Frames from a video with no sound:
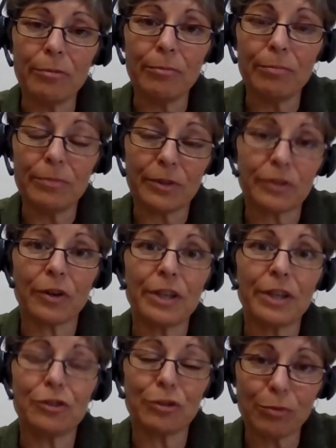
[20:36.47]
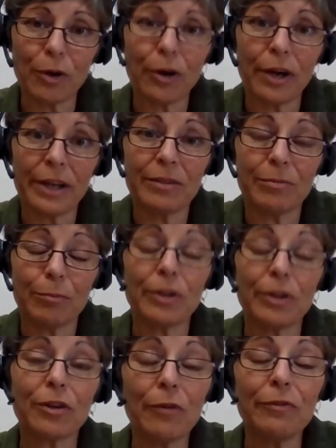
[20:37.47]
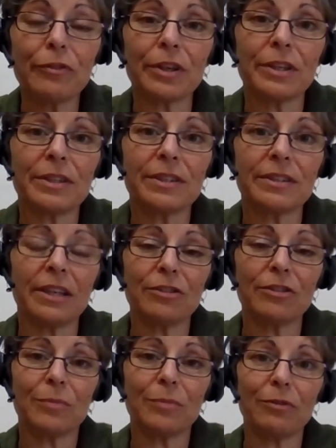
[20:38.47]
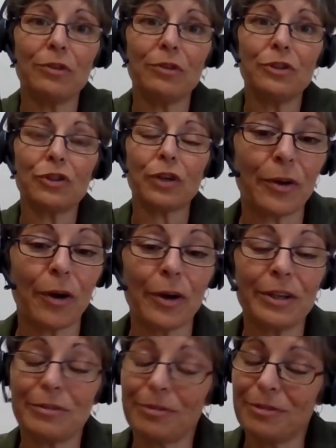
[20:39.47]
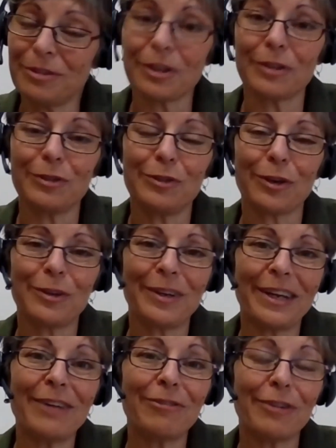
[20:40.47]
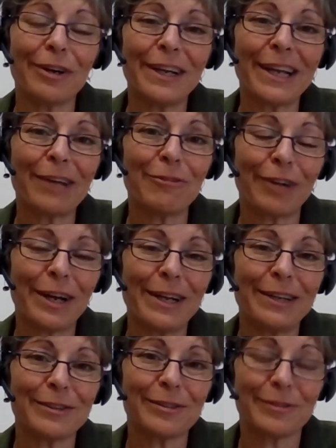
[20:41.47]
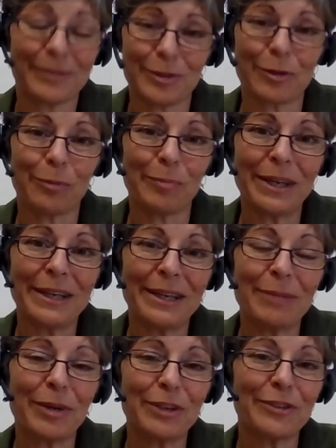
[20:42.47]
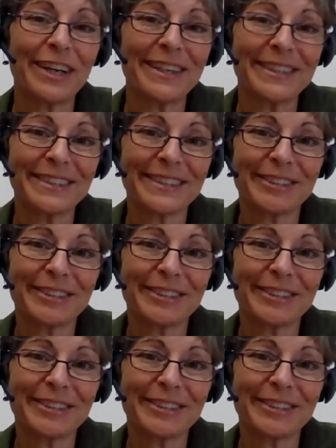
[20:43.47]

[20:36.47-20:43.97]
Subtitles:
decided to ride with confidence into my future. I just don't ever let failures stop me in my tracks.